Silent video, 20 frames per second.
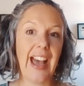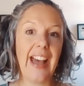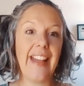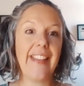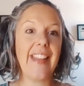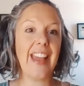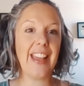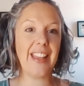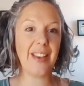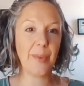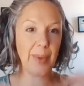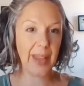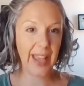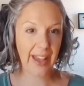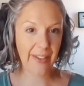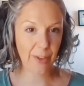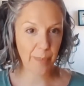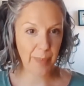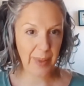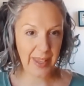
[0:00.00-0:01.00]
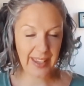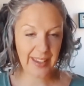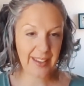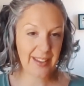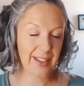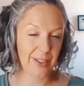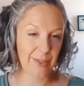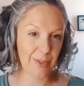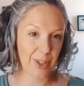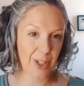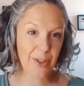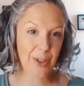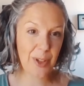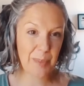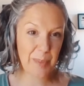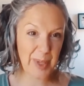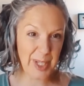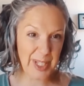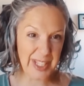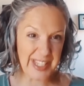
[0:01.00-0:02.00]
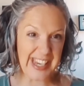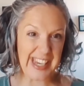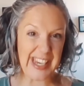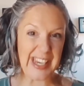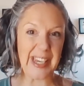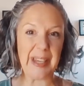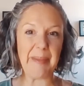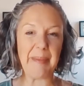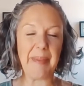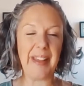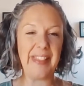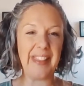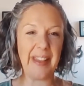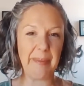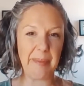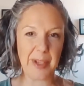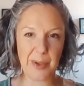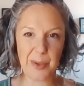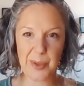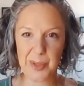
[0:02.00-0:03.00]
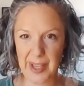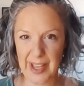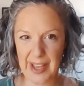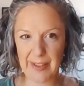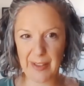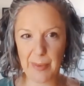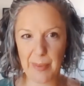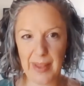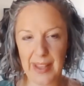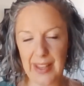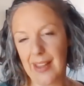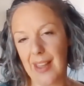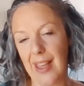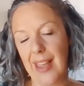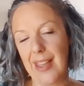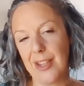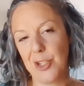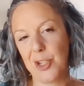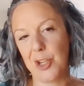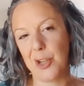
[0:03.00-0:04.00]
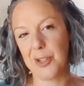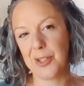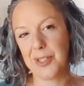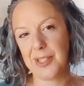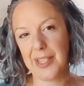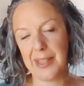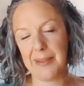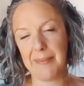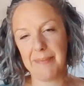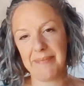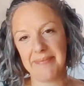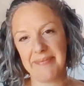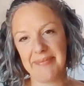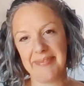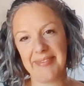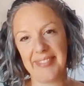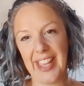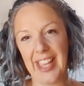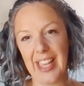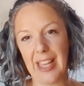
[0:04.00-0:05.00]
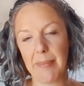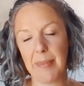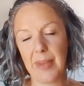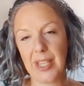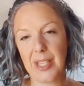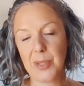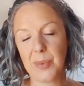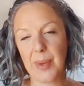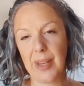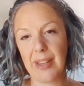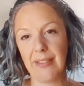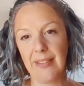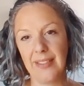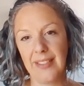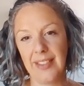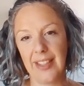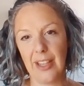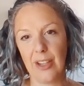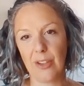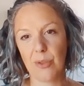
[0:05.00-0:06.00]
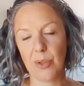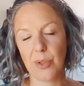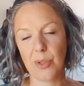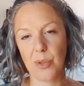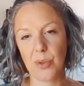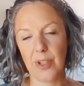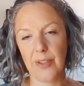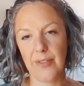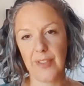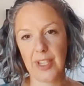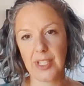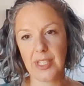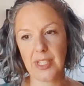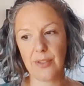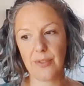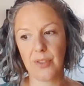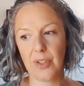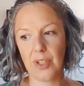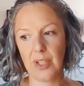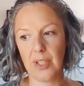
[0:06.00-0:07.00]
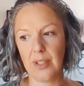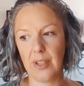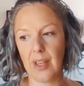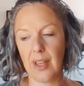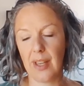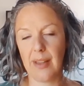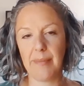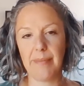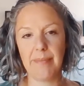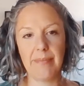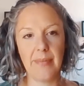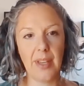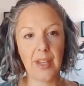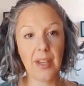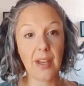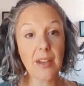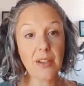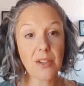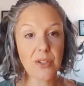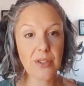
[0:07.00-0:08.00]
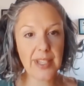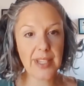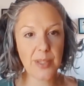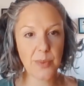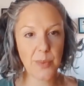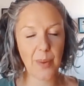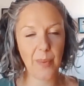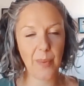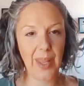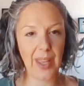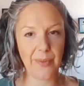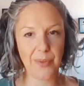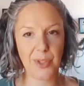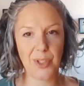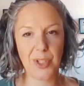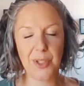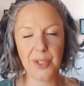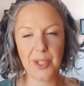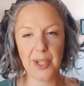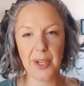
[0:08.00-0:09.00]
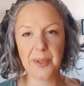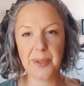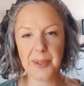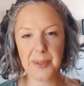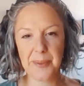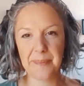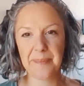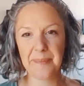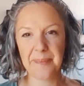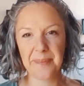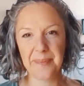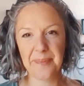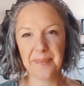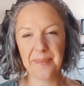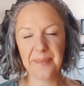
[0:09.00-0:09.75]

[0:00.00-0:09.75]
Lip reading: And then we have a big recruitment team. And then we also have a big HR team as well, across all of our different countries where we have studios.